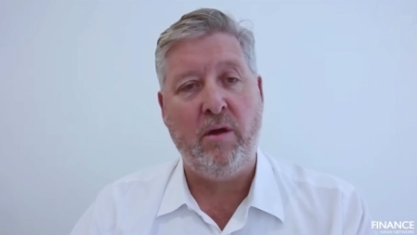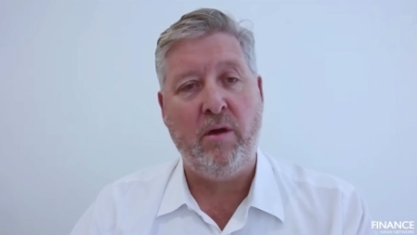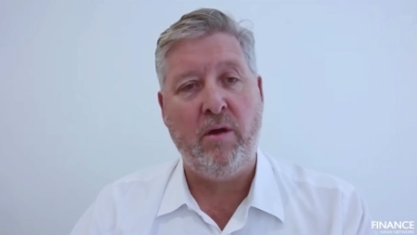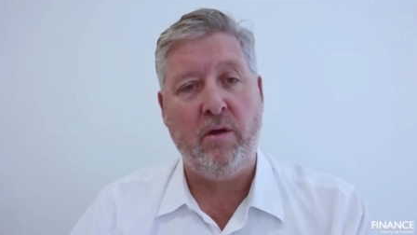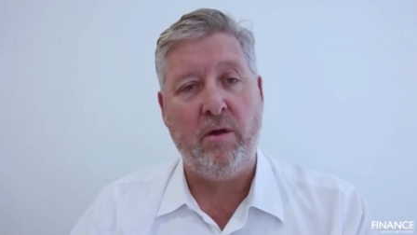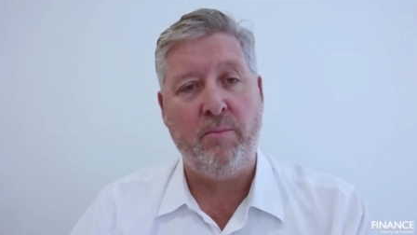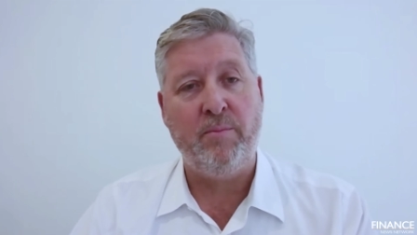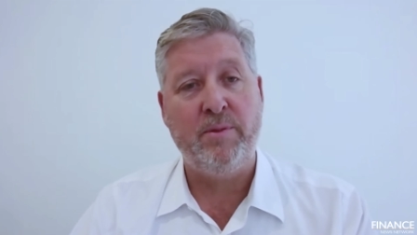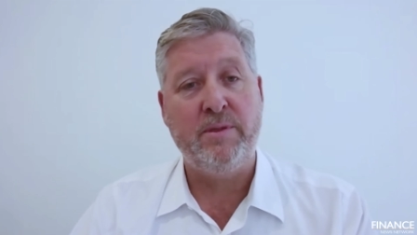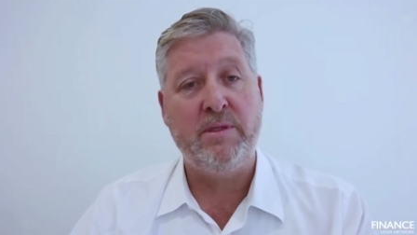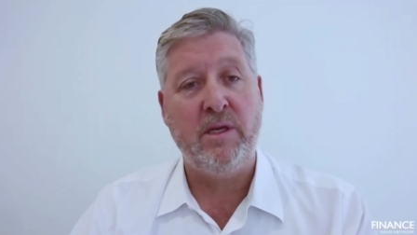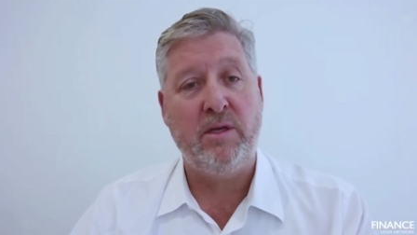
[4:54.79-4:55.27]
on
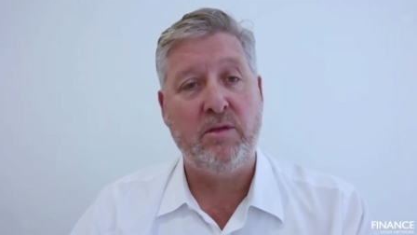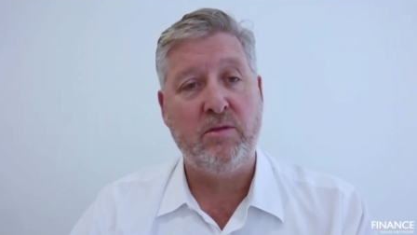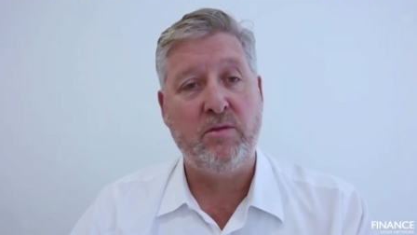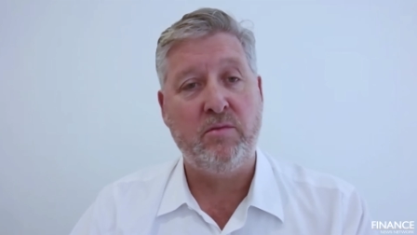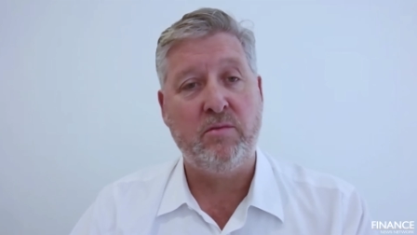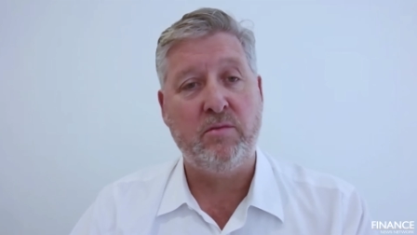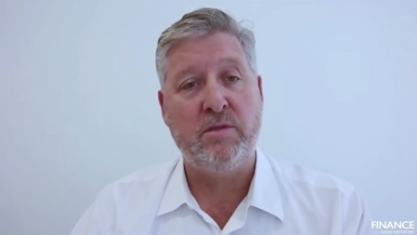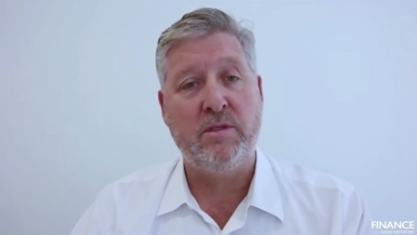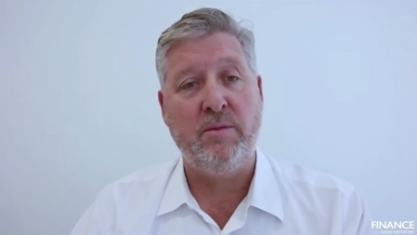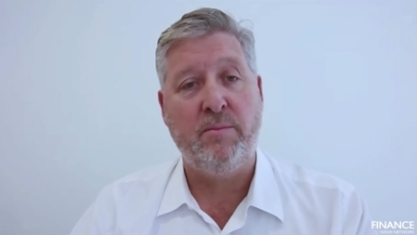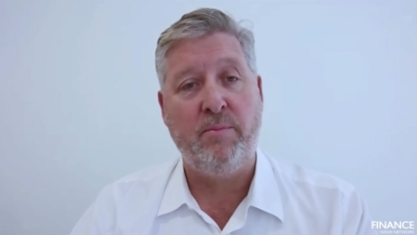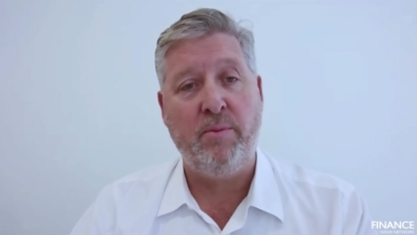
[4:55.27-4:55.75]
a
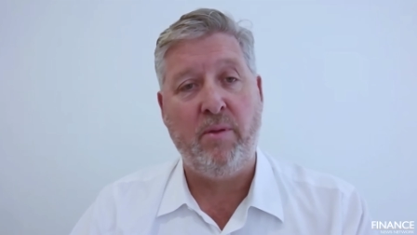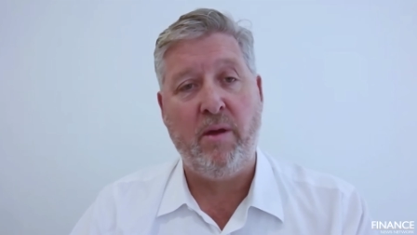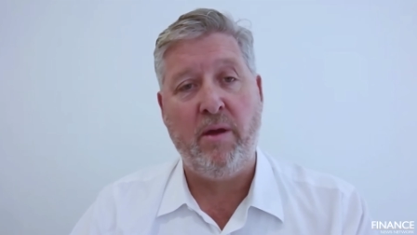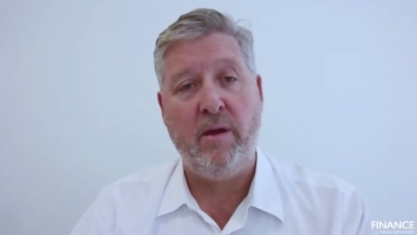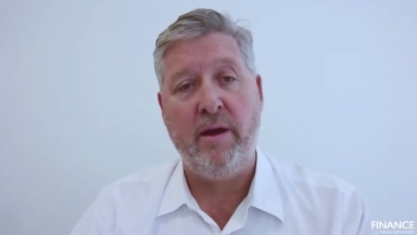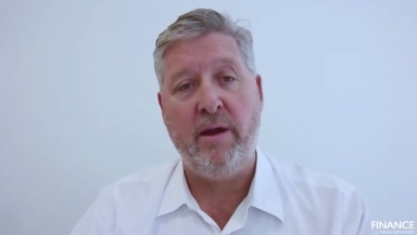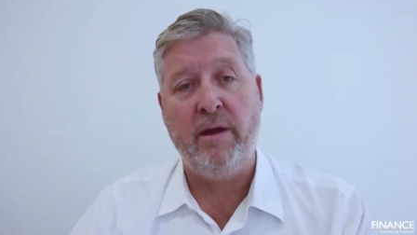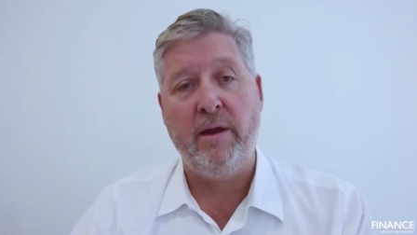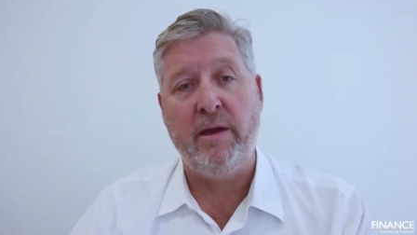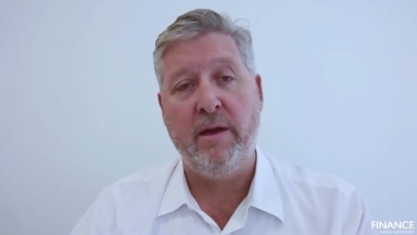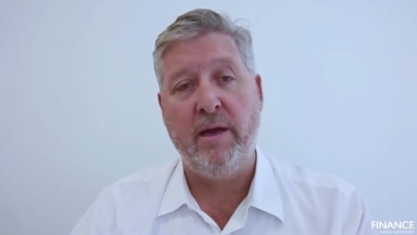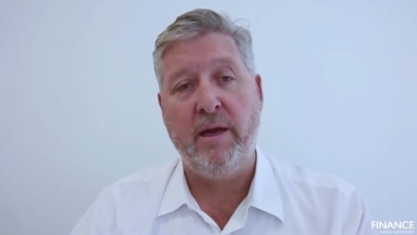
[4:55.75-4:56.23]
potential
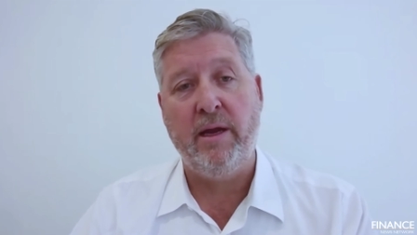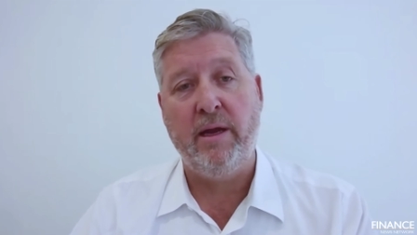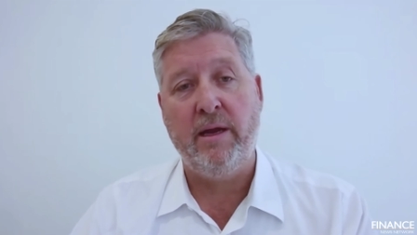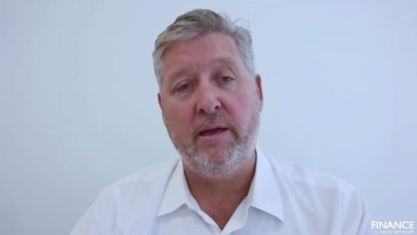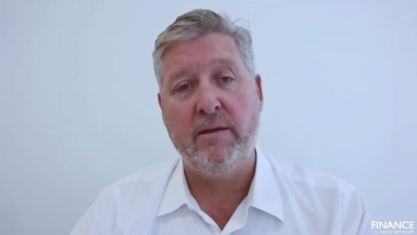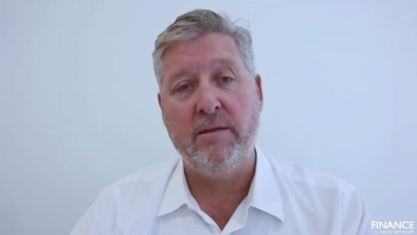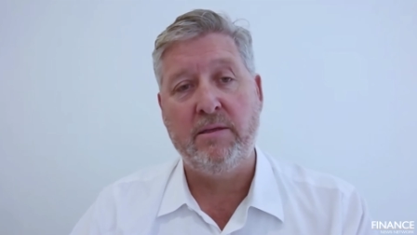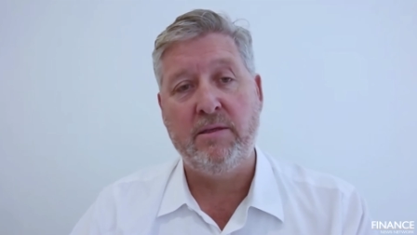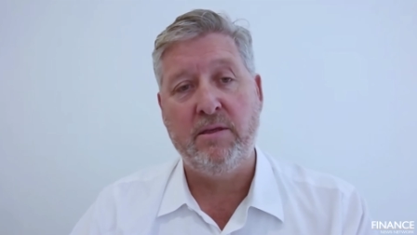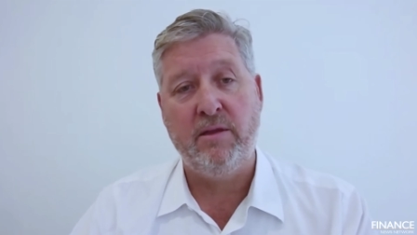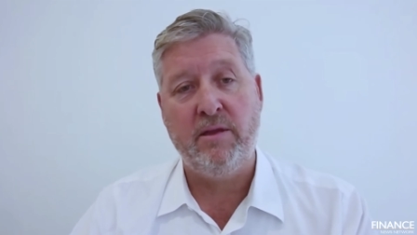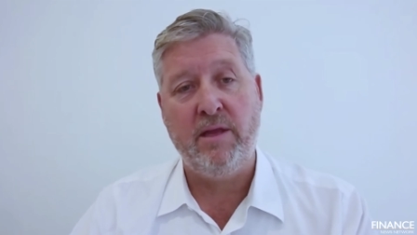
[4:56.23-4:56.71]
supply
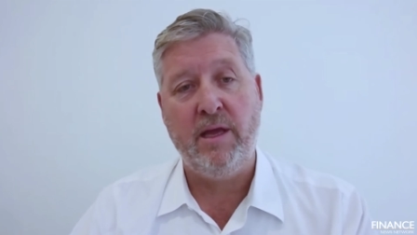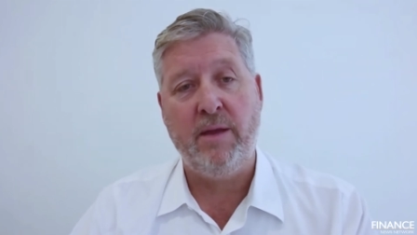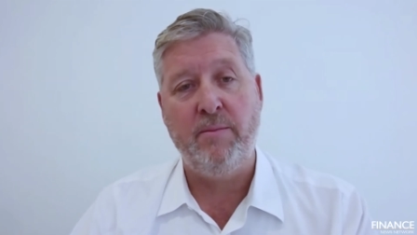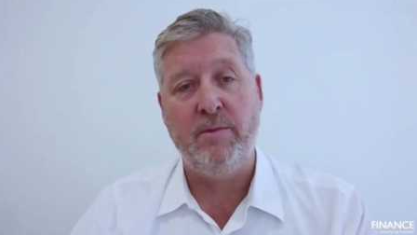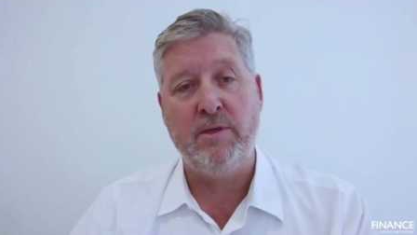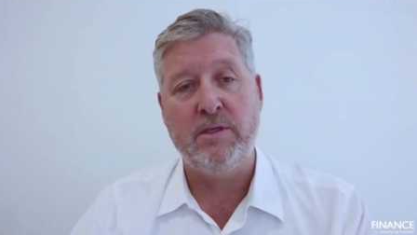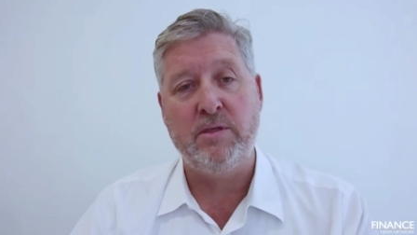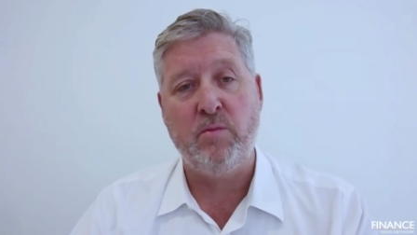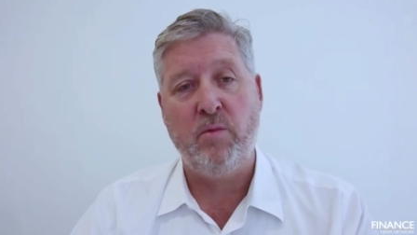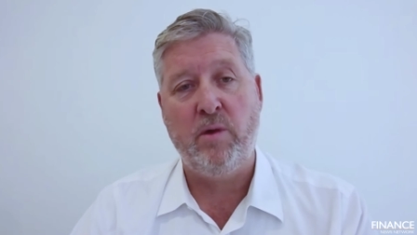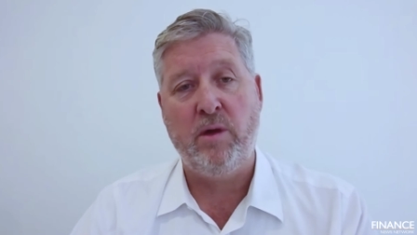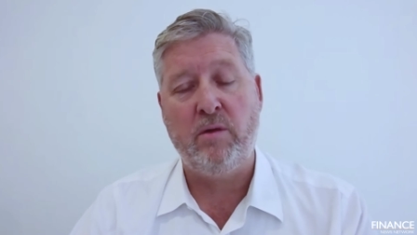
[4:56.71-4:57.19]
uh, to them
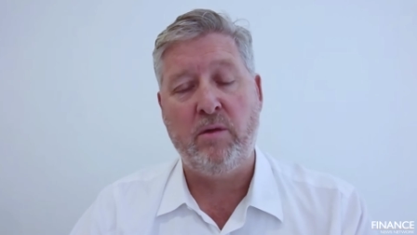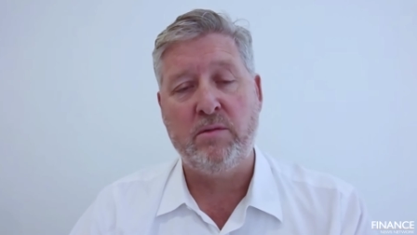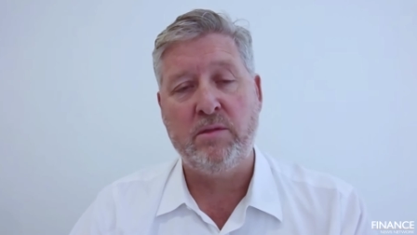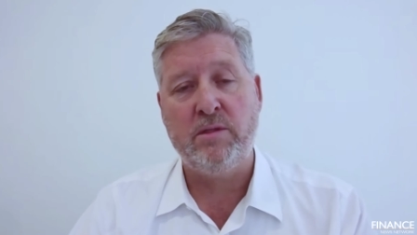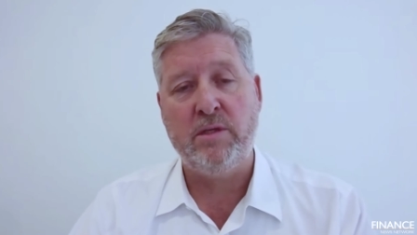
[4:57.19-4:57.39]
as well.